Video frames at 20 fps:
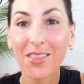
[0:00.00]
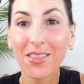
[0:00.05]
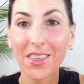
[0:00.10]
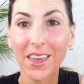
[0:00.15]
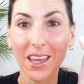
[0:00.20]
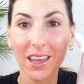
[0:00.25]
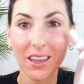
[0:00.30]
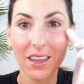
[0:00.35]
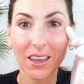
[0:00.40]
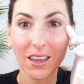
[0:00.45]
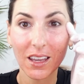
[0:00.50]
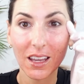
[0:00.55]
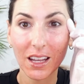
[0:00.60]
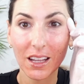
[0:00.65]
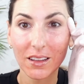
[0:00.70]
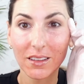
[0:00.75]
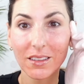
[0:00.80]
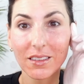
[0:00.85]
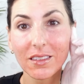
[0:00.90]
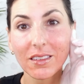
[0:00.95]
think
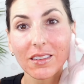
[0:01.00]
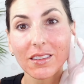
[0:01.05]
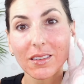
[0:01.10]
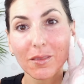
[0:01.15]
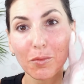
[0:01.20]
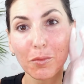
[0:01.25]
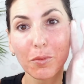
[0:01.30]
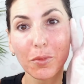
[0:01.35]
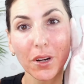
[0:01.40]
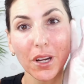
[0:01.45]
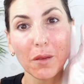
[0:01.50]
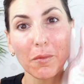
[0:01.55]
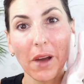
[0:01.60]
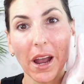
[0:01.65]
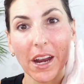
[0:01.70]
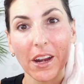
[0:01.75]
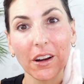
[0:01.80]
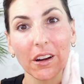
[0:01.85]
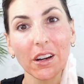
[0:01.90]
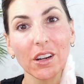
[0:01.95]
it's pretty
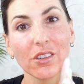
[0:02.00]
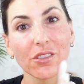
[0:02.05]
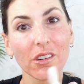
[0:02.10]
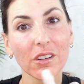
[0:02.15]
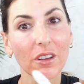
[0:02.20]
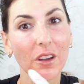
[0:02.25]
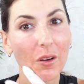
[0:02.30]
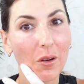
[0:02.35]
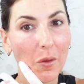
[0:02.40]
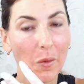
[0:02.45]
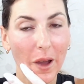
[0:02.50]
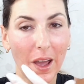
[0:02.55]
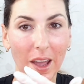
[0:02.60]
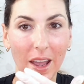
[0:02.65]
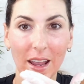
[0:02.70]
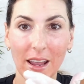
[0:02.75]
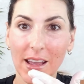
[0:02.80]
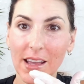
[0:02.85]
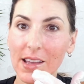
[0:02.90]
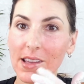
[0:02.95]
minor and should go
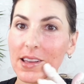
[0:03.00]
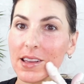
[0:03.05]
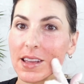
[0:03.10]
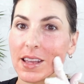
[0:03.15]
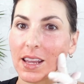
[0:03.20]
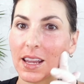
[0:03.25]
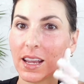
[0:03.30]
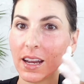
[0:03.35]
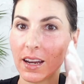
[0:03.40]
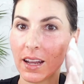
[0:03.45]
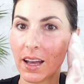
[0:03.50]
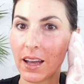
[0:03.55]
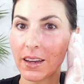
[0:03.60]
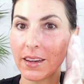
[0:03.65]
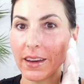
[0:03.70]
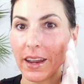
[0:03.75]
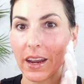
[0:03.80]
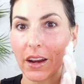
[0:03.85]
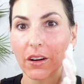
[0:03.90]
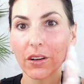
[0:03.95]
away in a
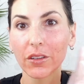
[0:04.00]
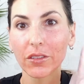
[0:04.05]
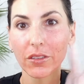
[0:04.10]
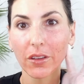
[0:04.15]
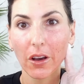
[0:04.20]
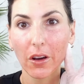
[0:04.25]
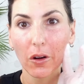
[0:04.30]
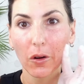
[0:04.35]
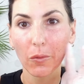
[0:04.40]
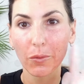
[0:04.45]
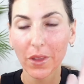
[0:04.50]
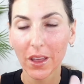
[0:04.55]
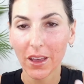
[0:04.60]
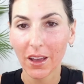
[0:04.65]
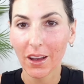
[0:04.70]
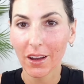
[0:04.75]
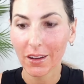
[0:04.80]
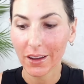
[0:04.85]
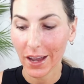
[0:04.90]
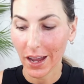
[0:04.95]
day or so.
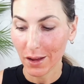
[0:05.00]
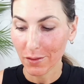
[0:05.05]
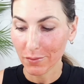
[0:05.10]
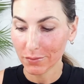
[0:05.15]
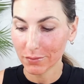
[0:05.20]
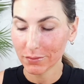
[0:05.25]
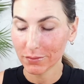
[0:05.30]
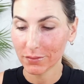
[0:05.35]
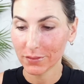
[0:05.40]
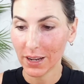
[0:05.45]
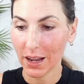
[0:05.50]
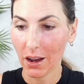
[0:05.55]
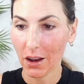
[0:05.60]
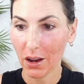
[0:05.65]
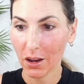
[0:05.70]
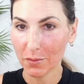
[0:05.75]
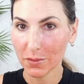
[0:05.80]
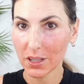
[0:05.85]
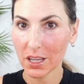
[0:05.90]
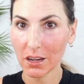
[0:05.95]
Okay, now
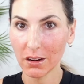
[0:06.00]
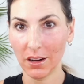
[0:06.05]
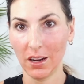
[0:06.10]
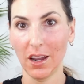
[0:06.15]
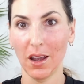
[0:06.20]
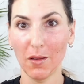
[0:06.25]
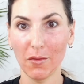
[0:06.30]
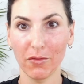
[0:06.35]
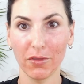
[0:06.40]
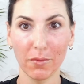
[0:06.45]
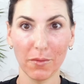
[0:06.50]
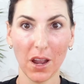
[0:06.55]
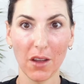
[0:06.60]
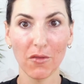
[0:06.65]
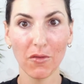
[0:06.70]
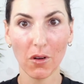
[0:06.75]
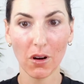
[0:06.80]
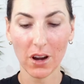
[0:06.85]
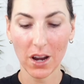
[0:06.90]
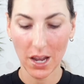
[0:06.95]
I'm gearing up for my
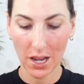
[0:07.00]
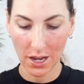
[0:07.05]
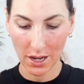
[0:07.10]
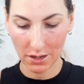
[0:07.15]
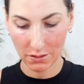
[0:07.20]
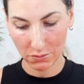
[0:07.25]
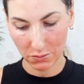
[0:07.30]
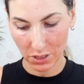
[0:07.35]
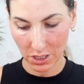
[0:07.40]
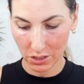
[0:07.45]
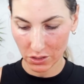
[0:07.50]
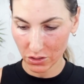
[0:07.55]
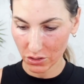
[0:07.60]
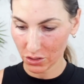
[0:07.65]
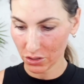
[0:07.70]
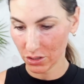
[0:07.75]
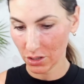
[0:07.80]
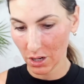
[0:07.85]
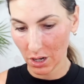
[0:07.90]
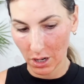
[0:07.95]
forehead,
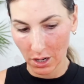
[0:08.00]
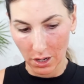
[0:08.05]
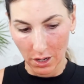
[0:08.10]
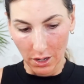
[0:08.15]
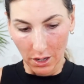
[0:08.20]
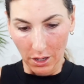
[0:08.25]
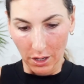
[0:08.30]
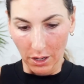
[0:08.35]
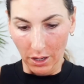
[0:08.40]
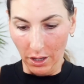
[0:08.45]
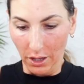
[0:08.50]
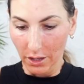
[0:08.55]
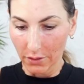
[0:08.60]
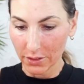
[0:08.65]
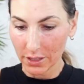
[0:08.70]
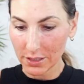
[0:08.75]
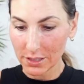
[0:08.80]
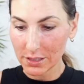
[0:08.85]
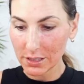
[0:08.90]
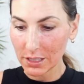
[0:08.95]
which
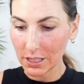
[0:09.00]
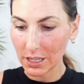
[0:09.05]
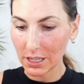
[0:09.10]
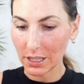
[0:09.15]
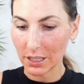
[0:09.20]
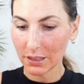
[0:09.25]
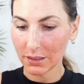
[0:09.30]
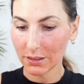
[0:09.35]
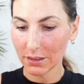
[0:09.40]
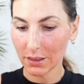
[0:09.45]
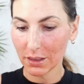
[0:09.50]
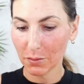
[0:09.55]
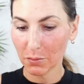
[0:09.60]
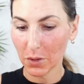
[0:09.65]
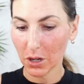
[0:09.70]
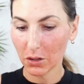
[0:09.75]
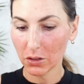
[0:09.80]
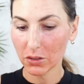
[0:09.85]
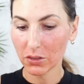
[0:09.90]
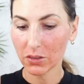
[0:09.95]
obviously is the
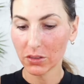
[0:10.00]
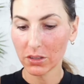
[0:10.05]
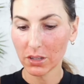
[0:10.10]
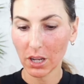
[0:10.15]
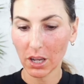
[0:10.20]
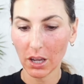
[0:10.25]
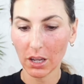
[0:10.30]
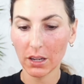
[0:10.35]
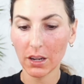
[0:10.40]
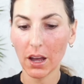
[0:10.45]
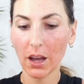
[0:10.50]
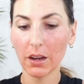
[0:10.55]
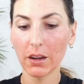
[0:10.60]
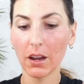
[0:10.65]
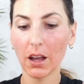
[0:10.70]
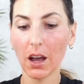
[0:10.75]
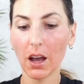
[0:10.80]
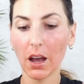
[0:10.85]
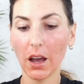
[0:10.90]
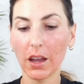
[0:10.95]
most
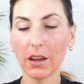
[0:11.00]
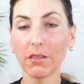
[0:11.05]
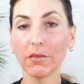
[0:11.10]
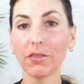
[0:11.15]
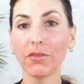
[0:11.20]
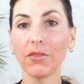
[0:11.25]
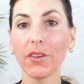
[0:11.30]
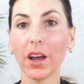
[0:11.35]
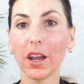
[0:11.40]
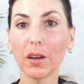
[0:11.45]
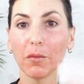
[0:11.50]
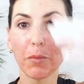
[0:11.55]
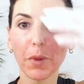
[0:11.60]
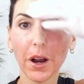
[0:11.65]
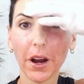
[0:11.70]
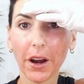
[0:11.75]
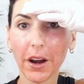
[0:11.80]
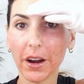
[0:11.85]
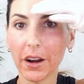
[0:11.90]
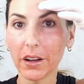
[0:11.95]
unfun
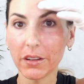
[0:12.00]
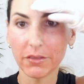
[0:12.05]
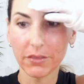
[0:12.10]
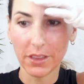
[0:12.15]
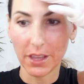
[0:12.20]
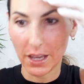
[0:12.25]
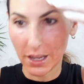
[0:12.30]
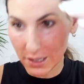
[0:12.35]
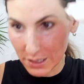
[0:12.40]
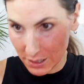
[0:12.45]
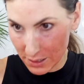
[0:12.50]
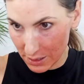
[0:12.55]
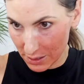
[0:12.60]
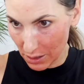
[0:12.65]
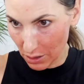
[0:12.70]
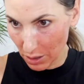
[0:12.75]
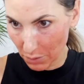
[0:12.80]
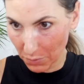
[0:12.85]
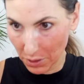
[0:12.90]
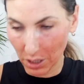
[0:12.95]
part of this.
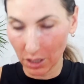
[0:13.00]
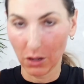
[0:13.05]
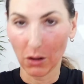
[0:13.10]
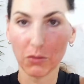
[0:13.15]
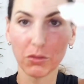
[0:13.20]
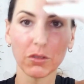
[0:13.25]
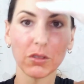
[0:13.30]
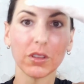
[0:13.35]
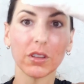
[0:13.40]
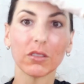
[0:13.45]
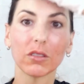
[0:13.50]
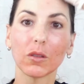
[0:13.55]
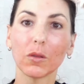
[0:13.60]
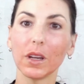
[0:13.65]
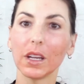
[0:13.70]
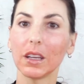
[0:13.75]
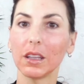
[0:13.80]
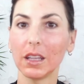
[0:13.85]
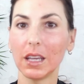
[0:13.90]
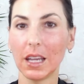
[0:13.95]
So I'm gonna go through this
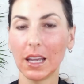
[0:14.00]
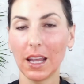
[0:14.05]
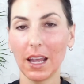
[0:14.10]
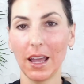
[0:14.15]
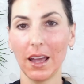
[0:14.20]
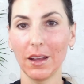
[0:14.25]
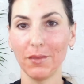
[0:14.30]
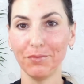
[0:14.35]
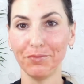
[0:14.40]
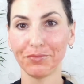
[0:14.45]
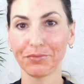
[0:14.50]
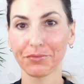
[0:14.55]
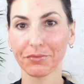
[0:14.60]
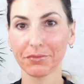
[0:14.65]
quickly and